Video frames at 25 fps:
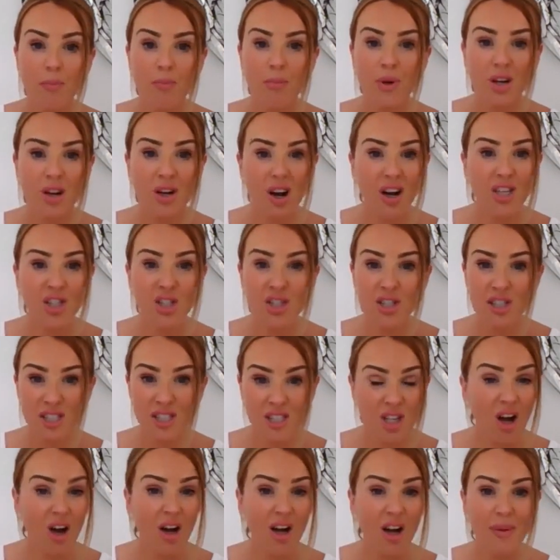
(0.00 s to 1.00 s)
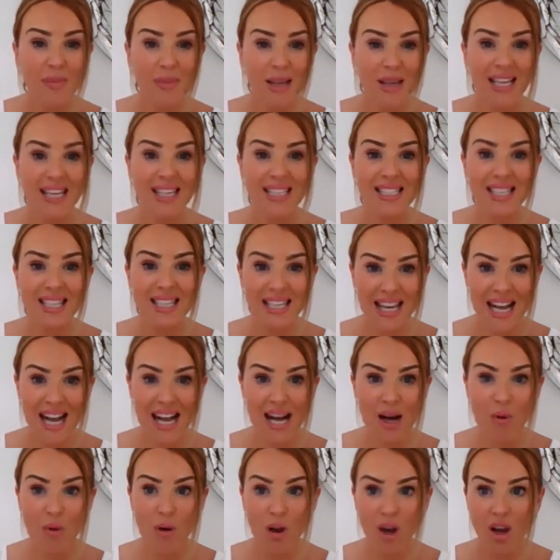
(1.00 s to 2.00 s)
But guys, the time is
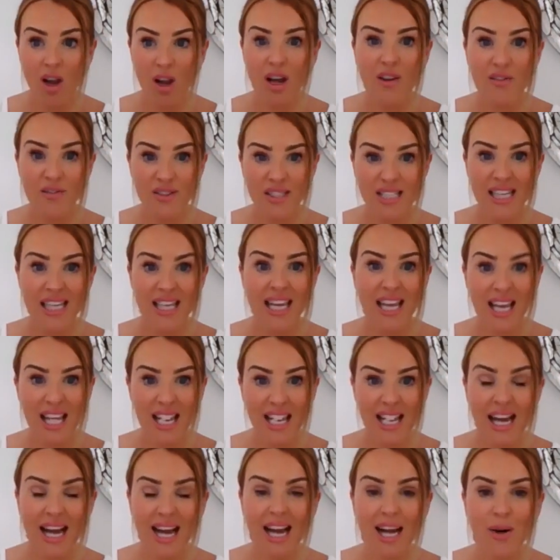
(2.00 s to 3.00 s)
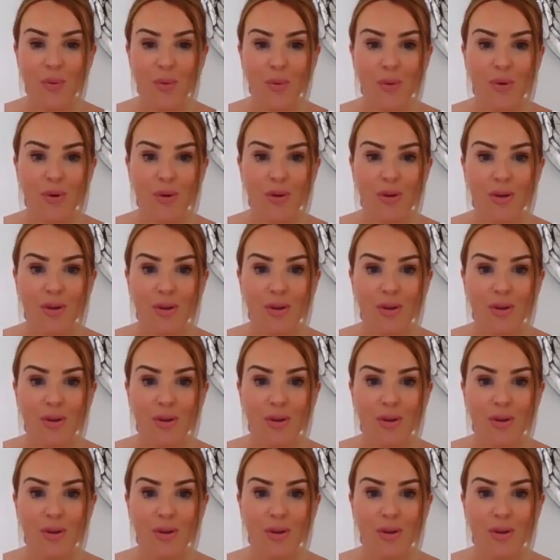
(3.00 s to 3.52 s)
now. Life's here now.